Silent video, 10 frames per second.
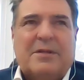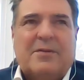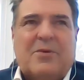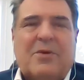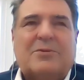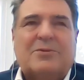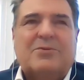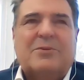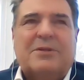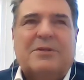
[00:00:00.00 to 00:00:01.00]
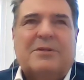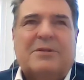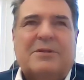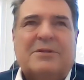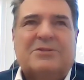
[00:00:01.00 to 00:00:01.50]
what we're doing
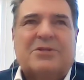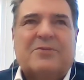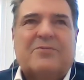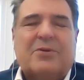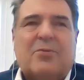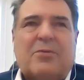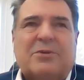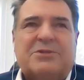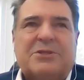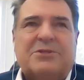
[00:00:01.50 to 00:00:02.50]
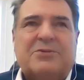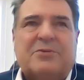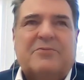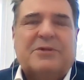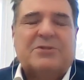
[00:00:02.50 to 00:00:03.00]
uh, is delivering on what we said to
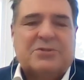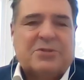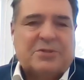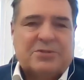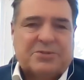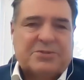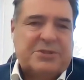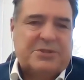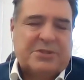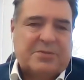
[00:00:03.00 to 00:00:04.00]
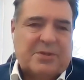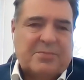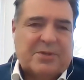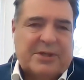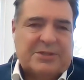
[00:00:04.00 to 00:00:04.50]
investors on our strategic uh,
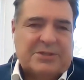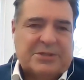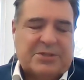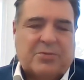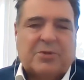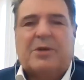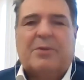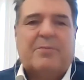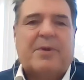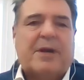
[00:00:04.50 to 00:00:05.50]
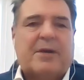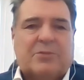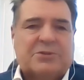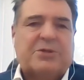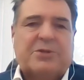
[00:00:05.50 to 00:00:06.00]
planning session. We're coming back and
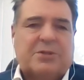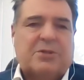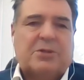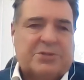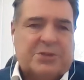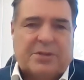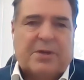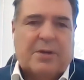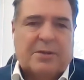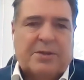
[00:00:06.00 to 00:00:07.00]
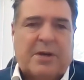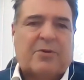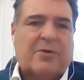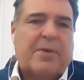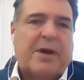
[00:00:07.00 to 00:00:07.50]
we're starting to launch a,
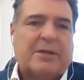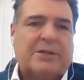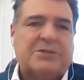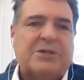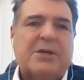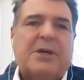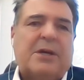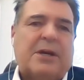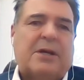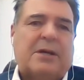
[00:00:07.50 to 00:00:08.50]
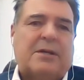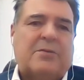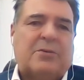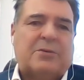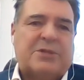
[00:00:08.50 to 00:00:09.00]
number of pilots, and
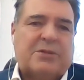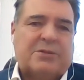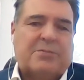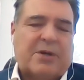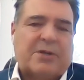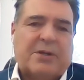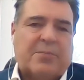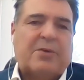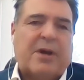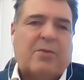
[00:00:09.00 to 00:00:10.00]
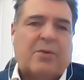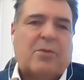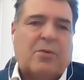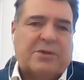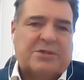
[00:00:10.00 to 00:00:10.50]
we're telling the market about how
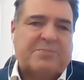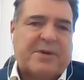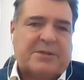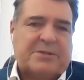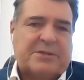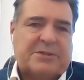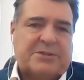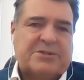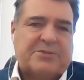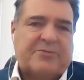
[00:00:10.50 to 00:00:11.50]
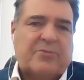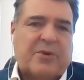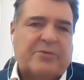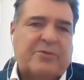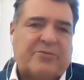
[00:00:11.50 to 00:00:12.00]
what, we expect uh, to see from
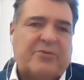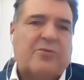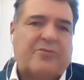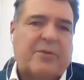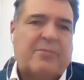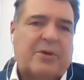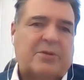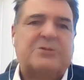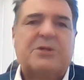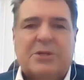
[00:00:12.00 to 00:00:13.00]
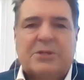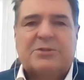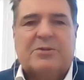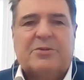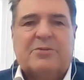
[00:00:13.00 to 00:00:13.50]
revenue flow from those.
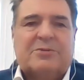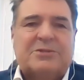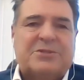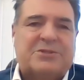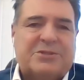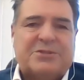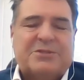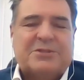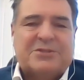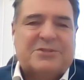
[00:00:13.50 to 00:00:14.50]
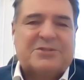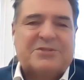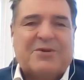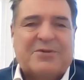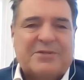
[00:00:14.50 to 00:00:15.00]
So this is just the, the
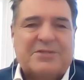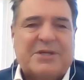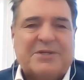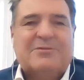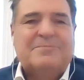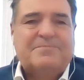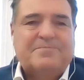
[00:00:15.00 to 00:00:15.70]
start of the cycle.